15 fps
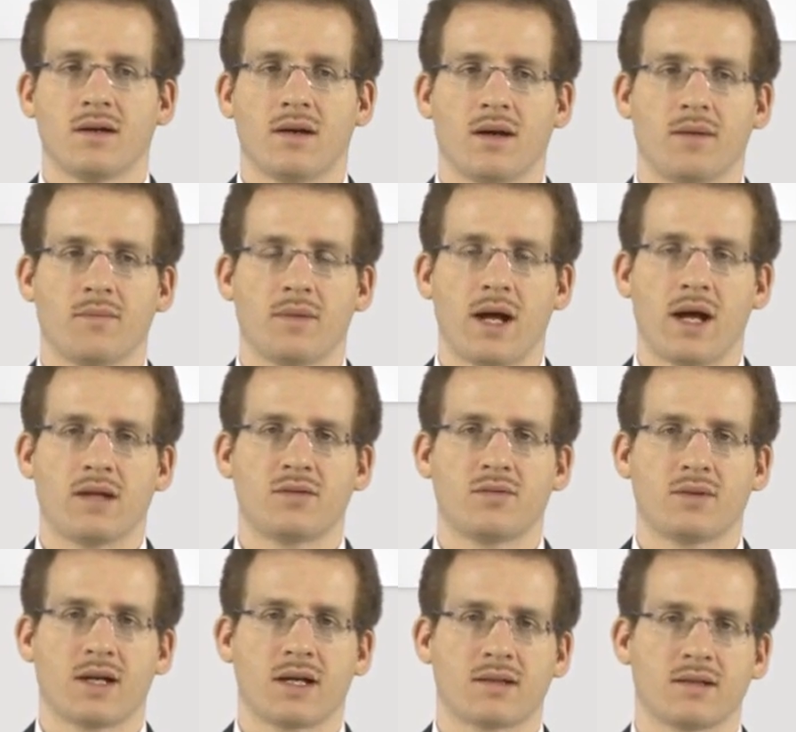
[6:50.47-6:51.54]
And
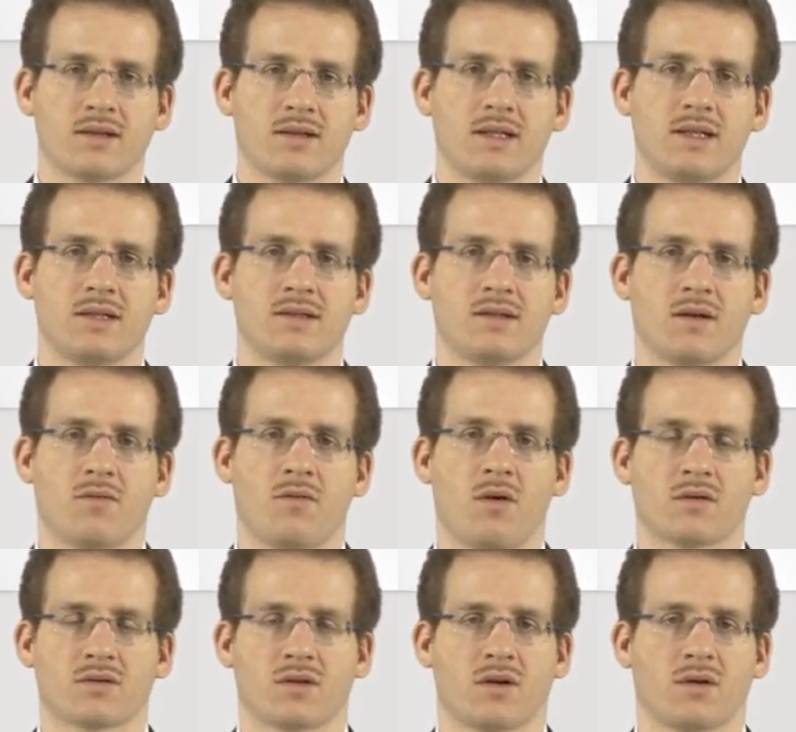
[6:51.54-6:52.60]
you get an easier
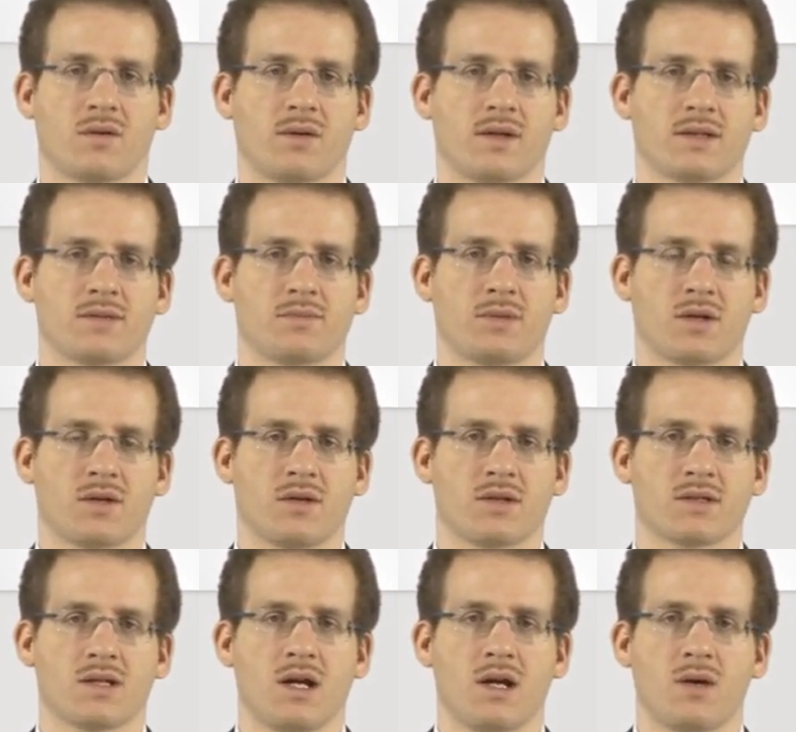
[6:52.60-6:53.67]
fault tolerance,
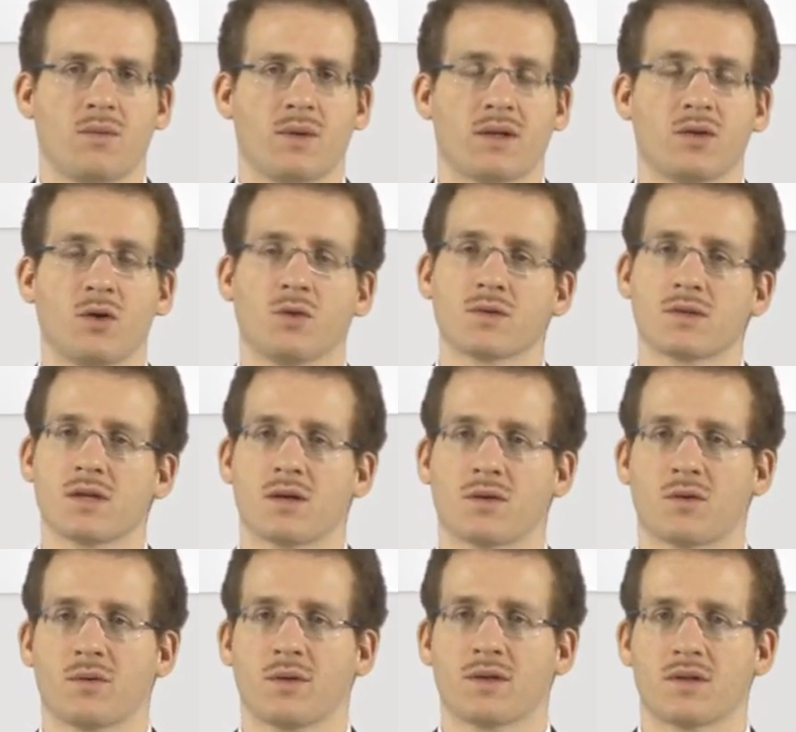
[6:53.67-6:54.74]
because when nodes are
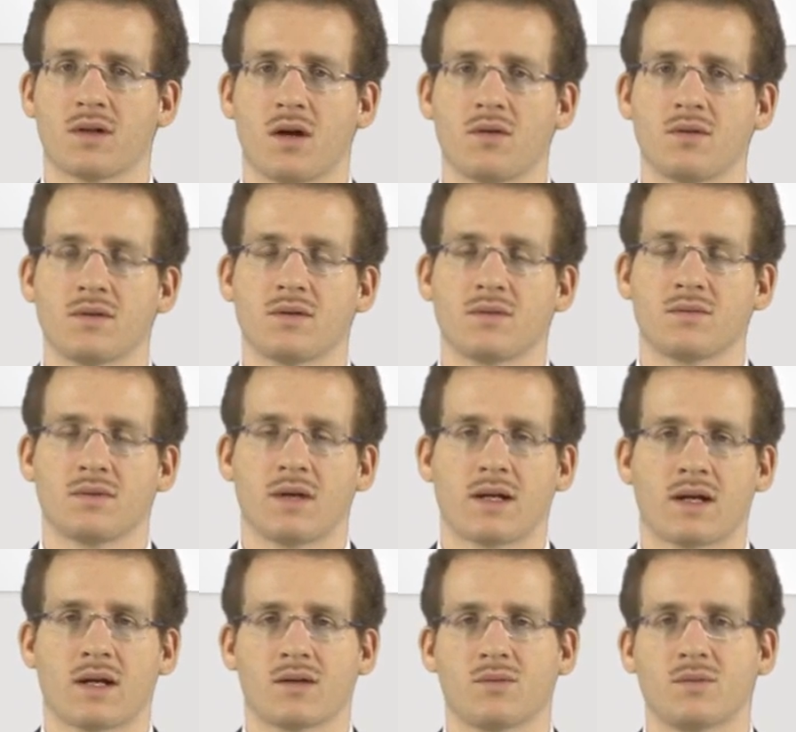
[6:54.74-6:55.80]
going down, you
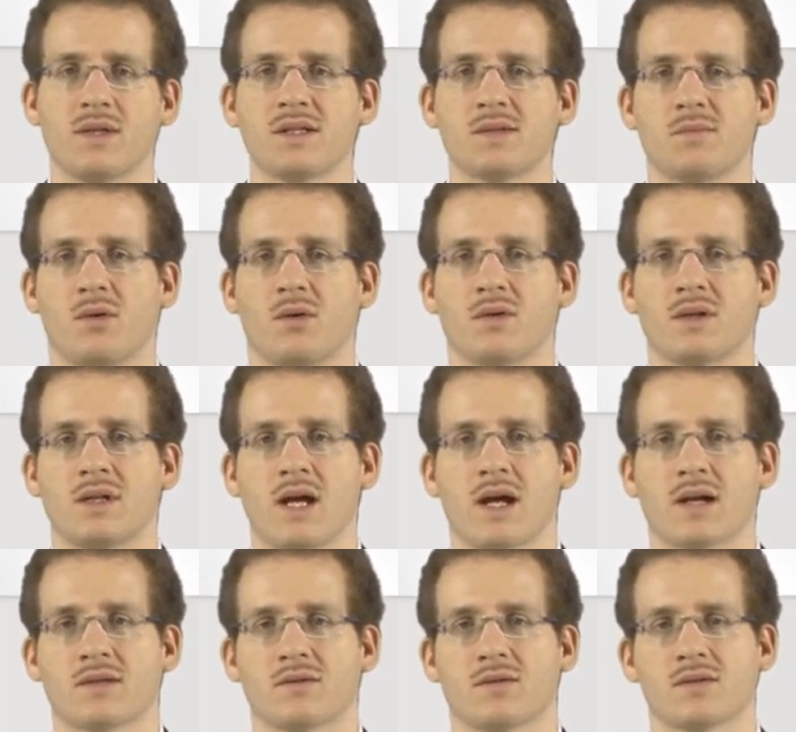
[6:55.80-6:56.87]
can respawn the
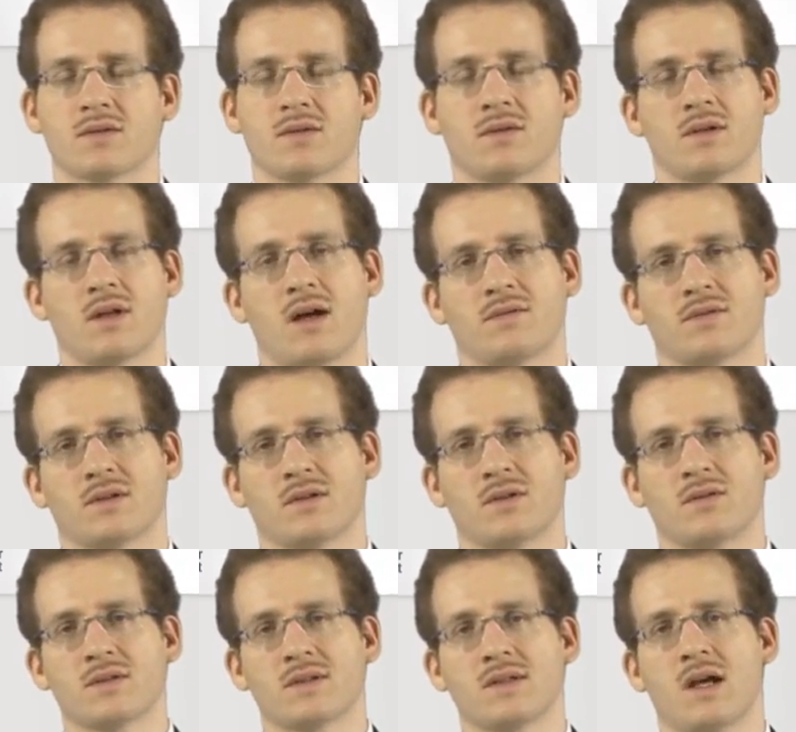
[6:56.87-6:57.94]
actors on other
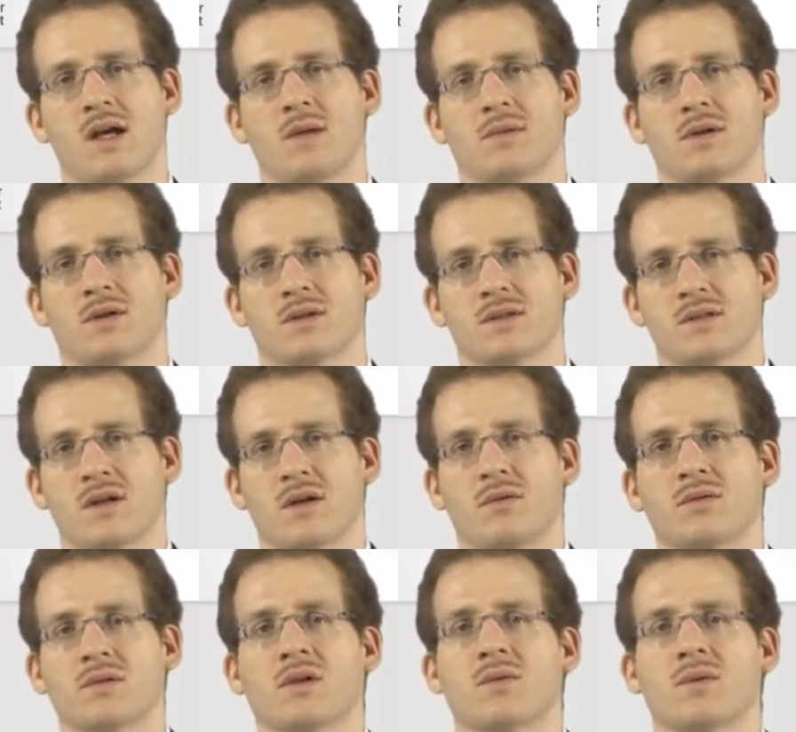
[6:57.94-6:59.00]
nodes because they
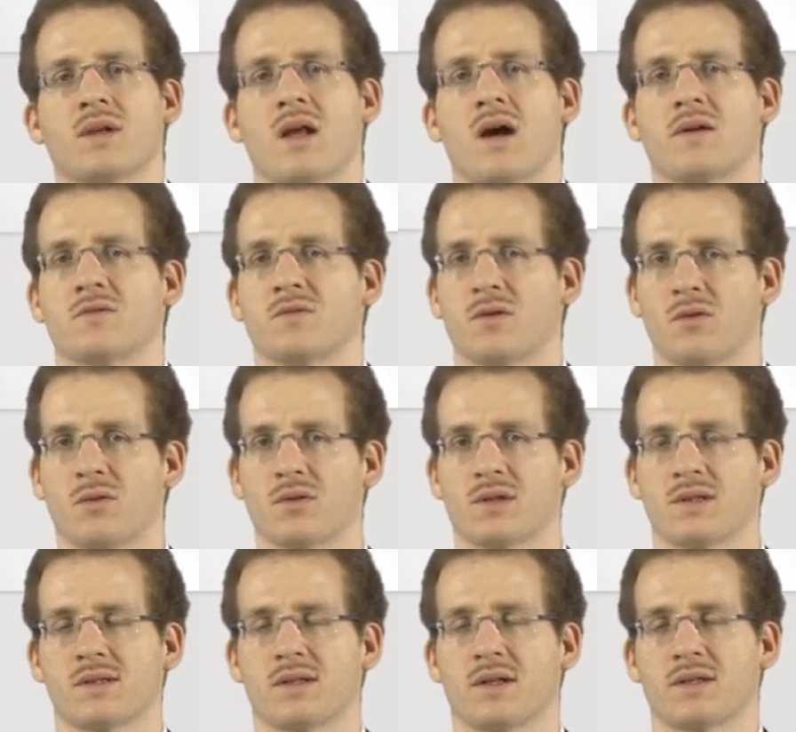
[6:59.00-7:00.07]
only rely on the
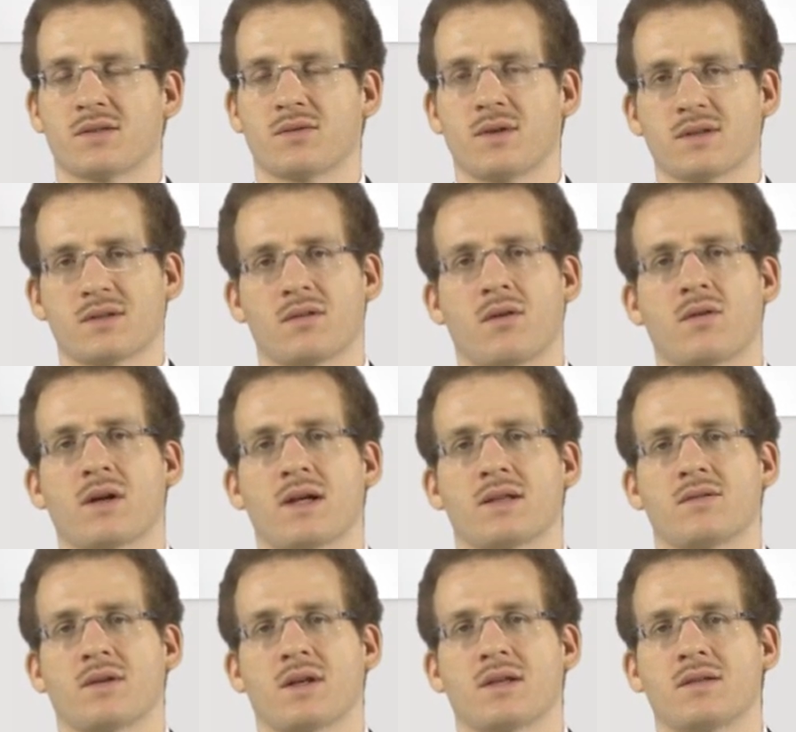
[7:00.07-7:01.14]
local state. So as long
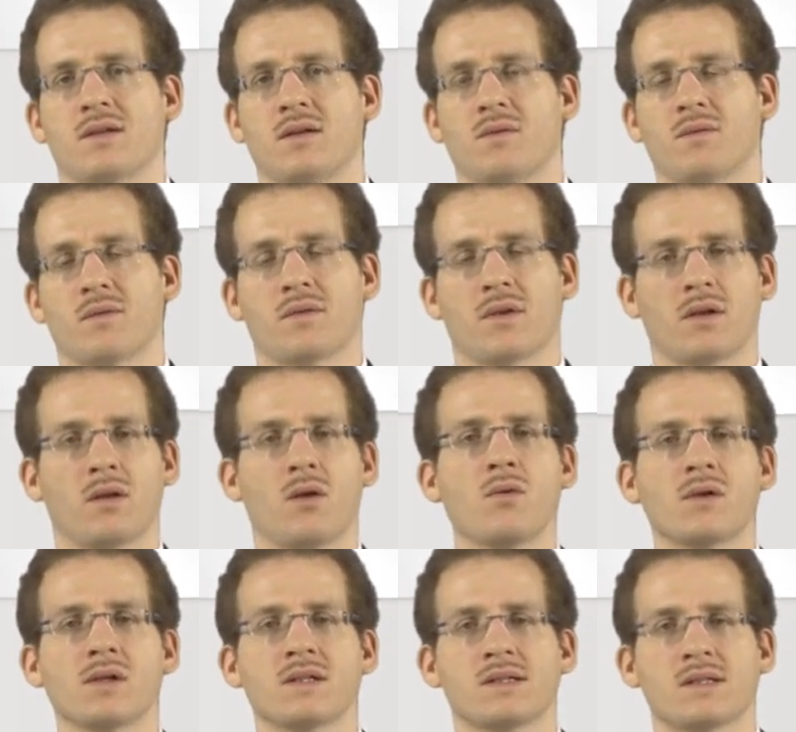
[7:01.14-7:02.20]
as you can deal with the
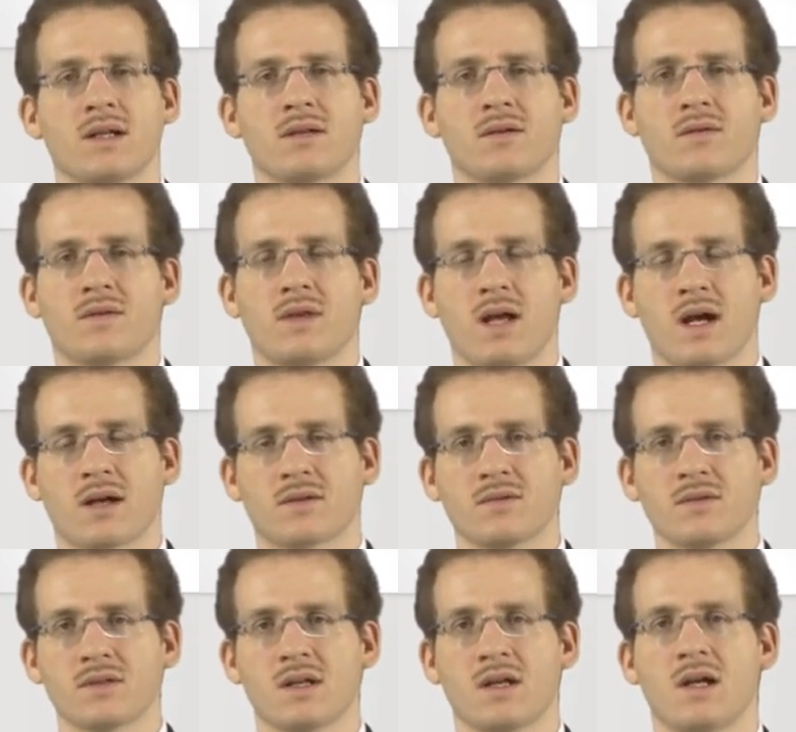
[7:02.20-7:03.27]
local state of the
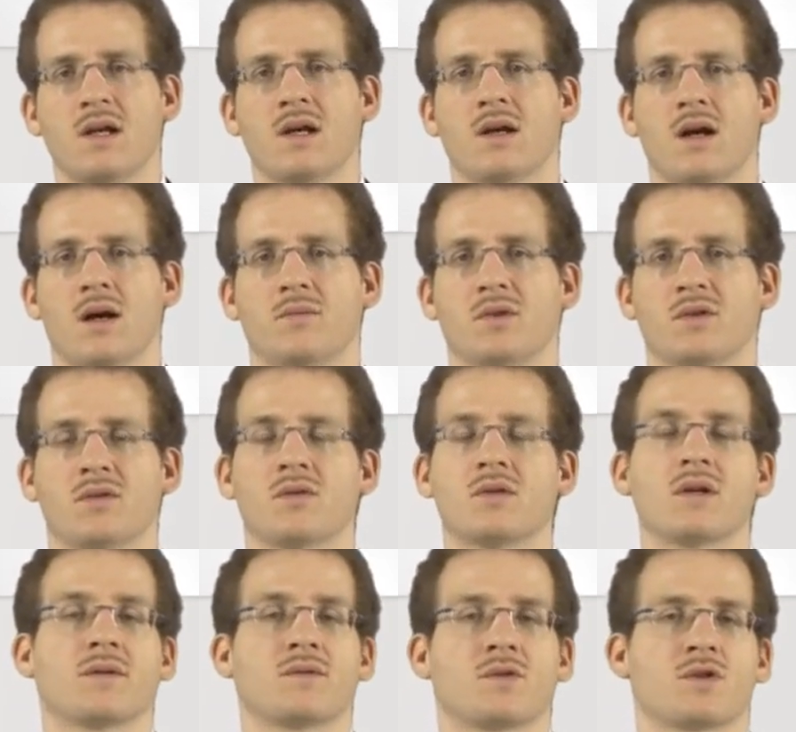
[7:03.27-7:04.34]
actors, you
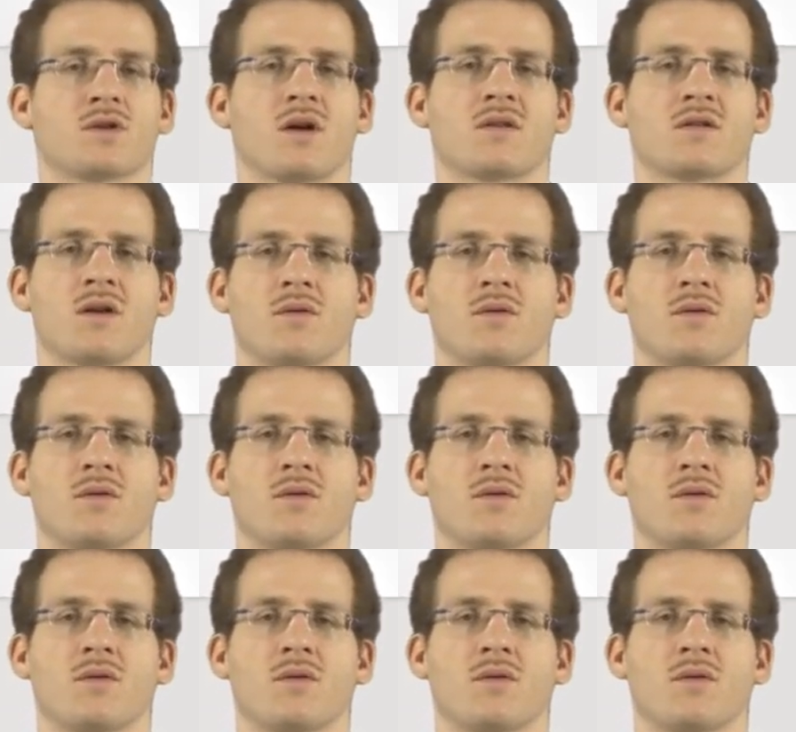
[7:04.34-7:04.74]
don't have to shut